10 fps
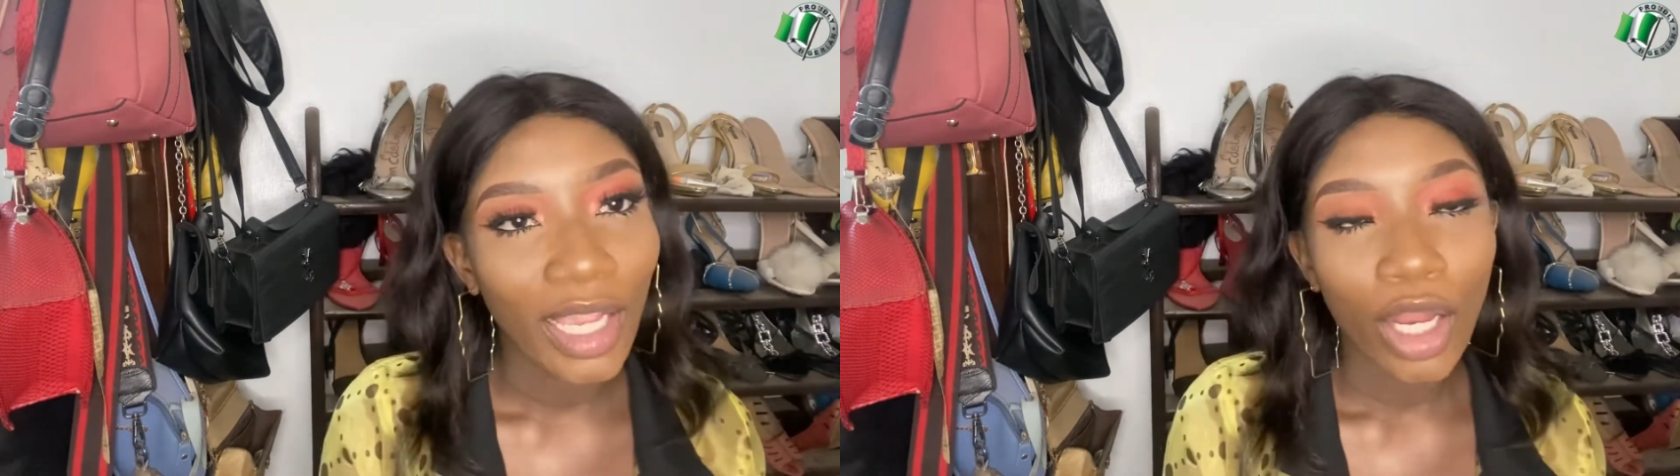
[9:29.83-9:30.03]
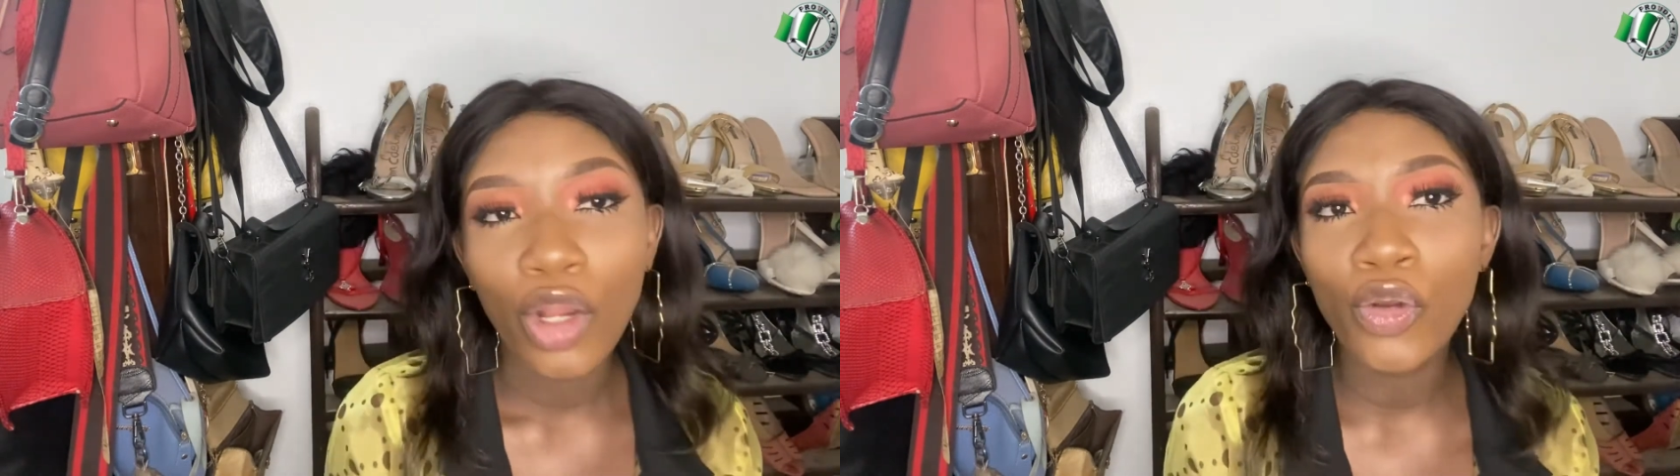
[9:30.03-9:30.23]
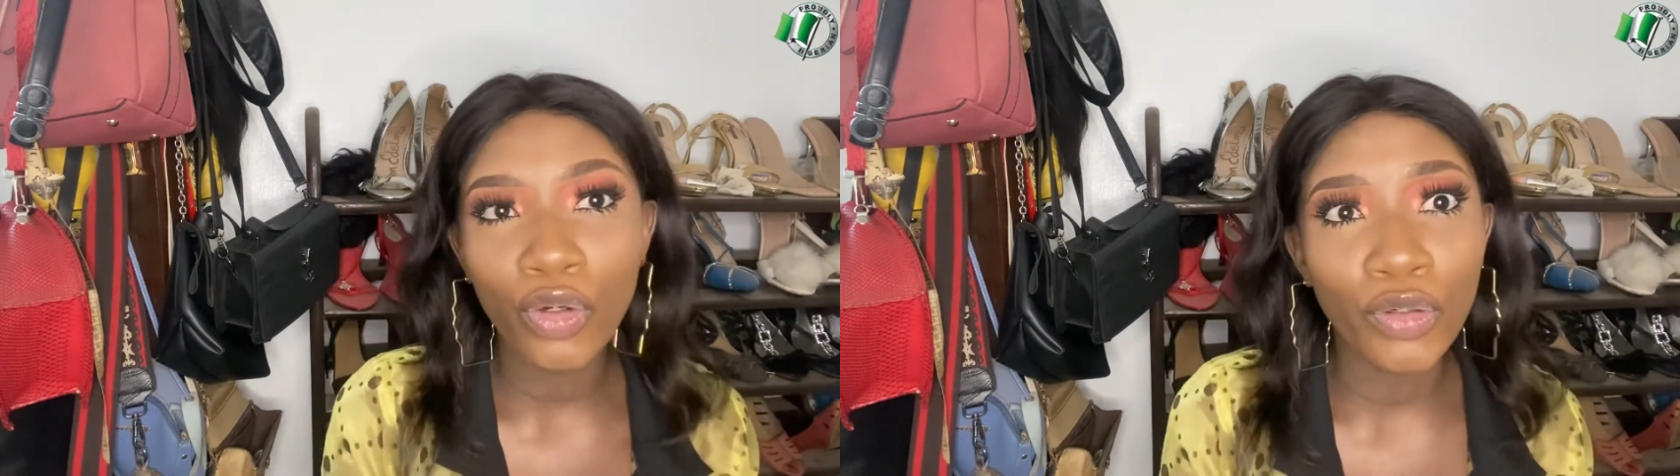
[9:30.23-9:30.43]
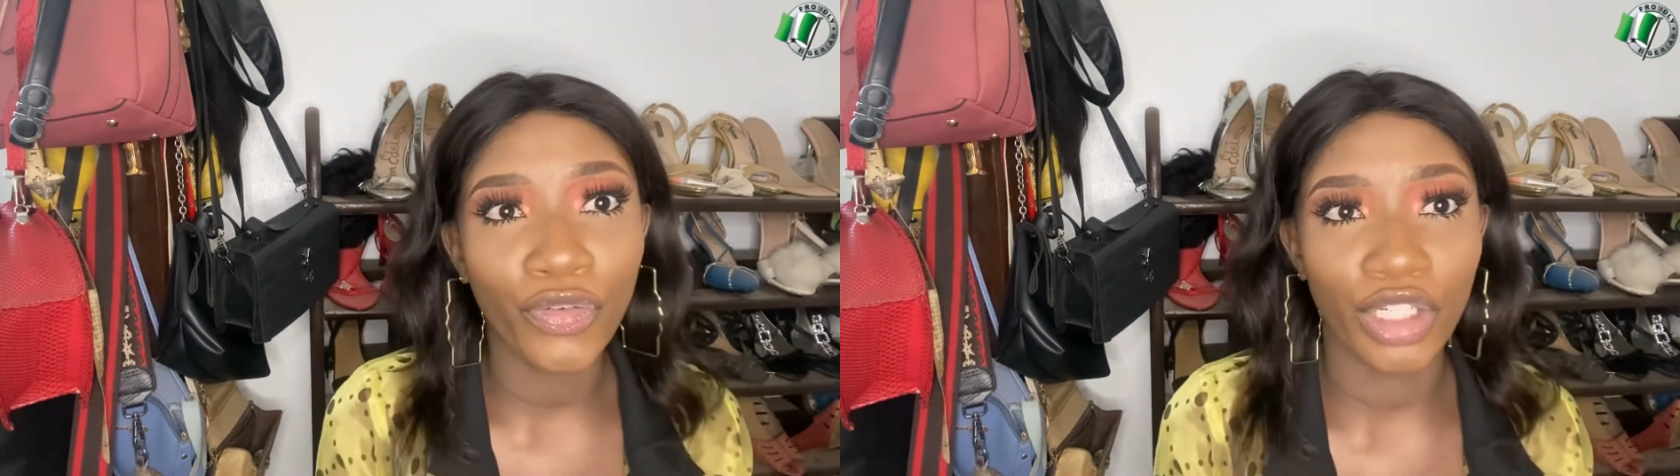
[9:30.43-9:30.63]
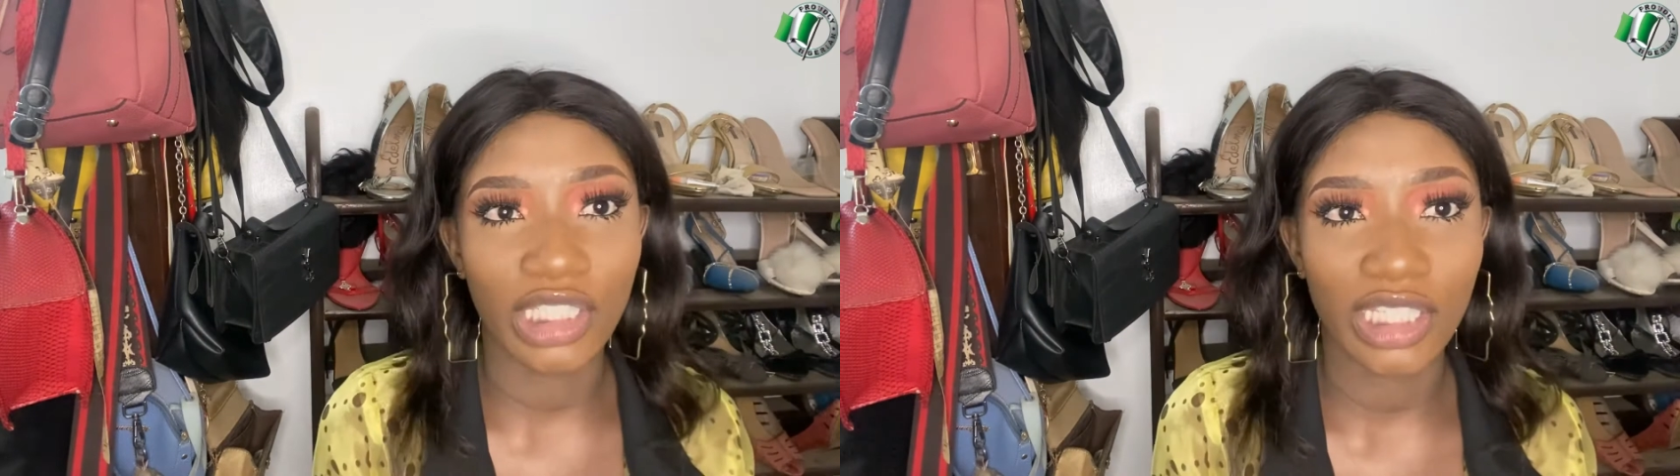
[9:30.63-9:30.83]
look good for
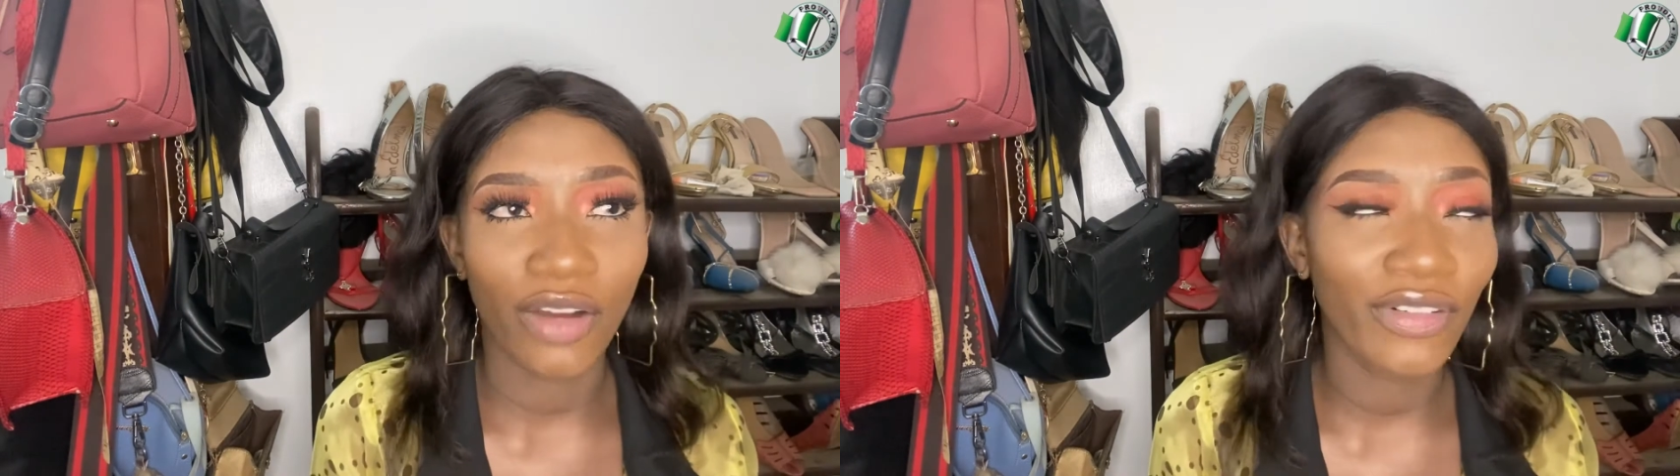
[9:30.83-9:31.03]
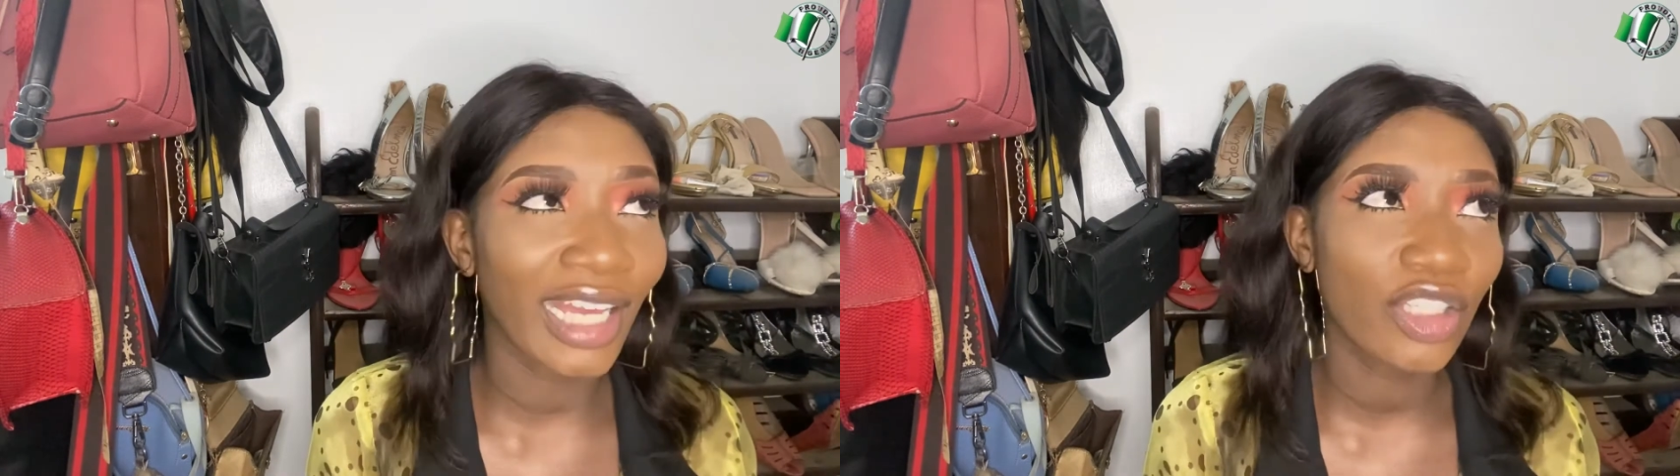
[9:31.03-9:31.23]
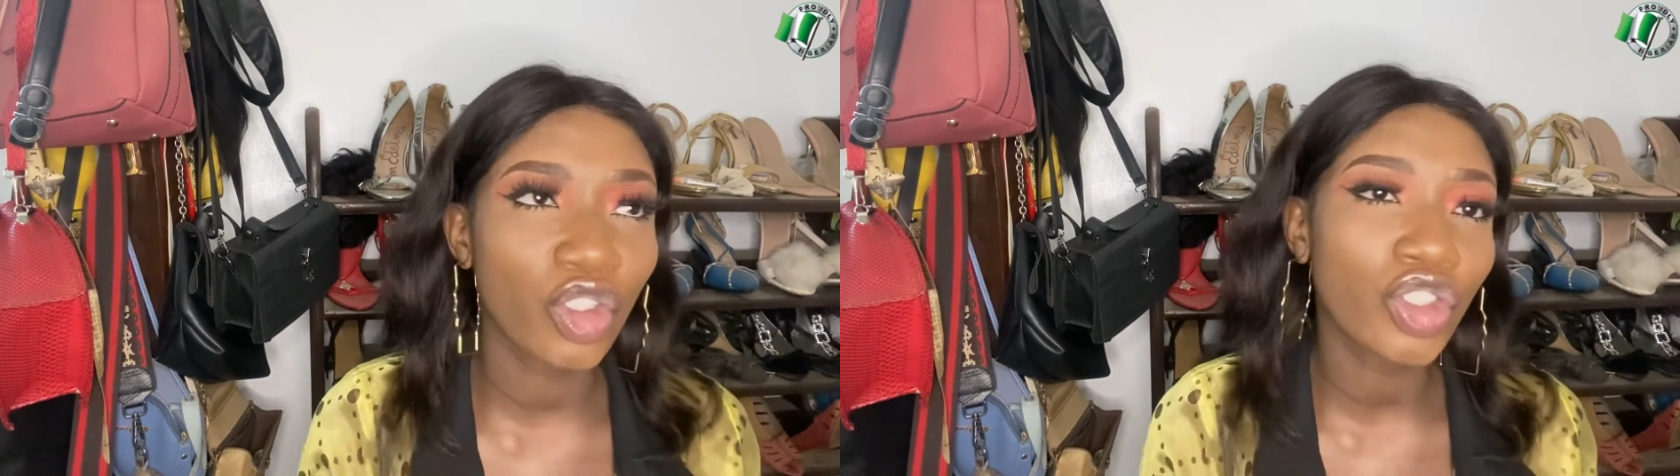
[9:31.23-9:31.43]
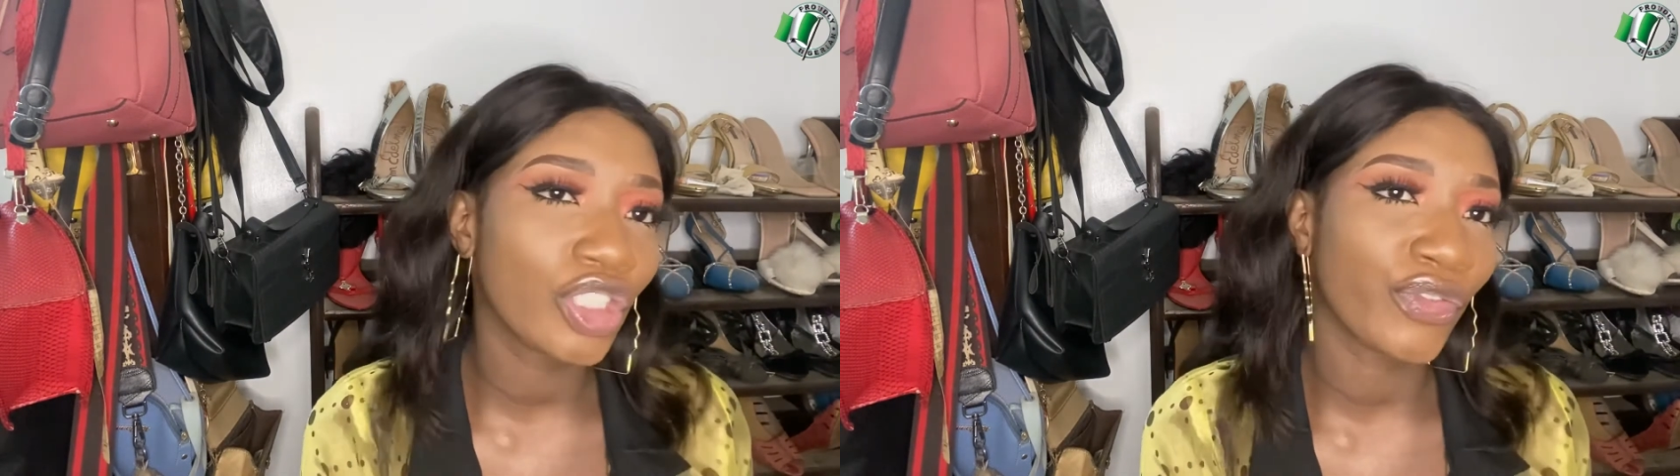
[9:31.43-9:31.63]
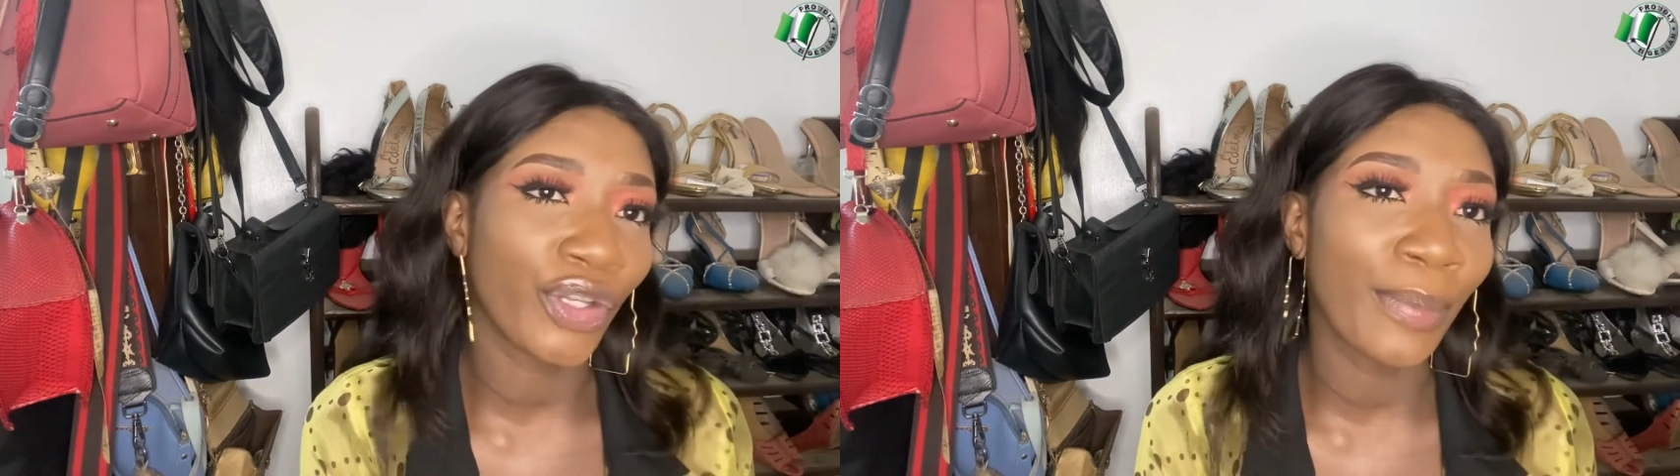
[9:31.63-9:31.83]
yourself. And it's not just
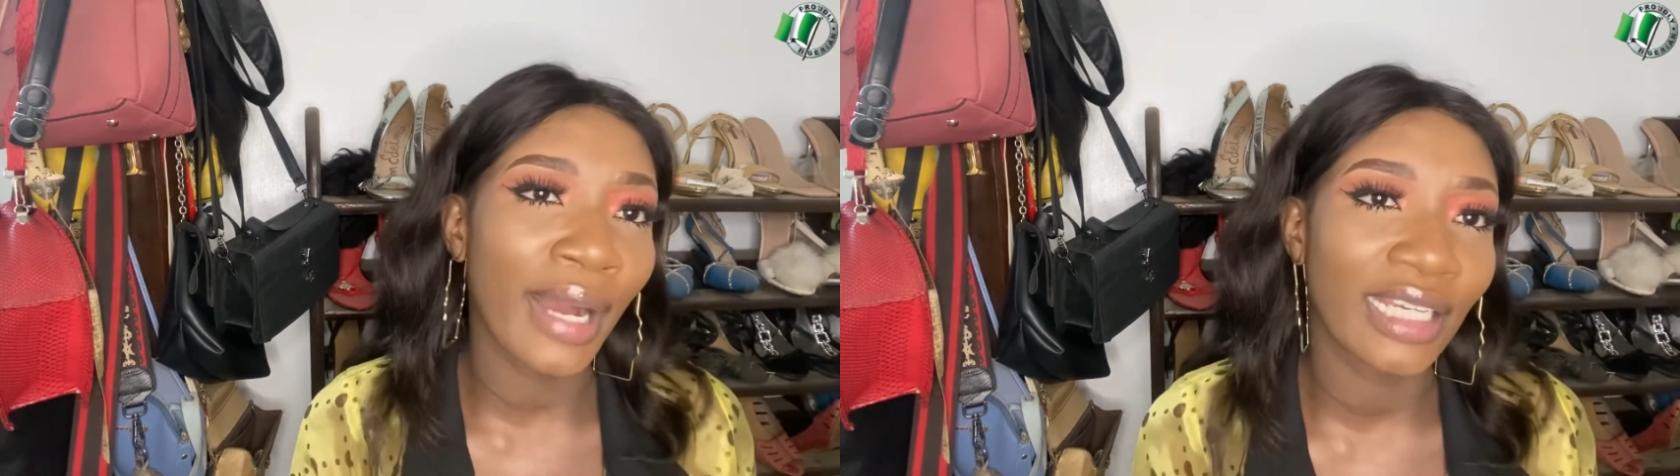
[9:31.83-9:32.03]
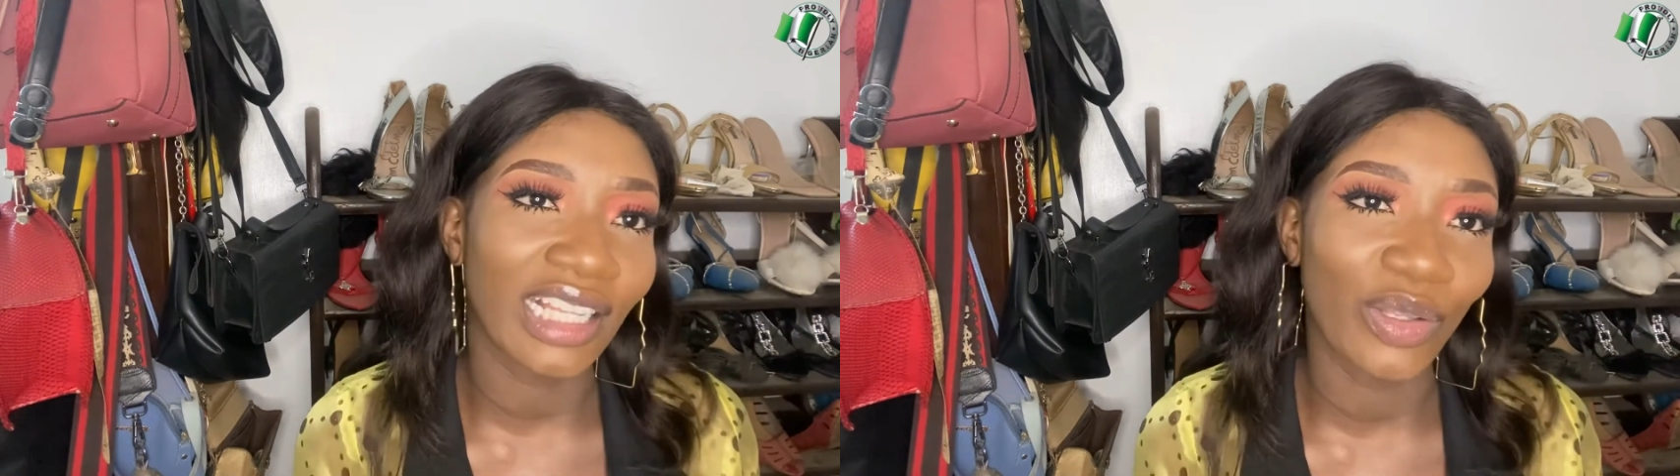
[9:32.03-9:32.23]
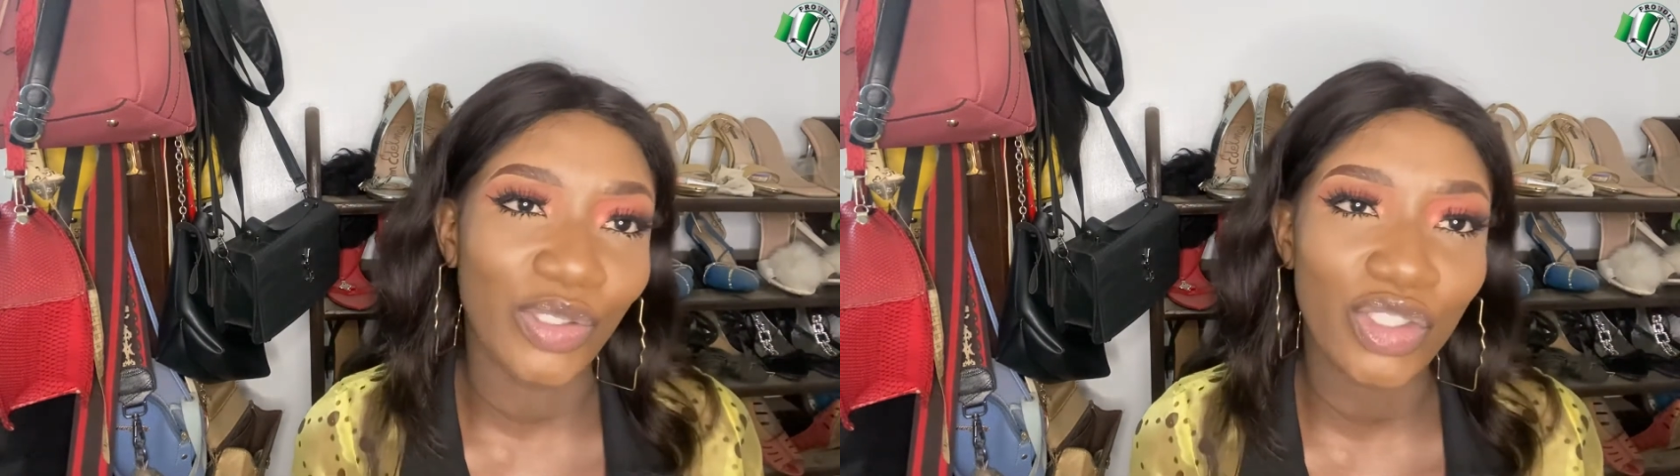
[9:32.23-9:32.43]
for your man alone.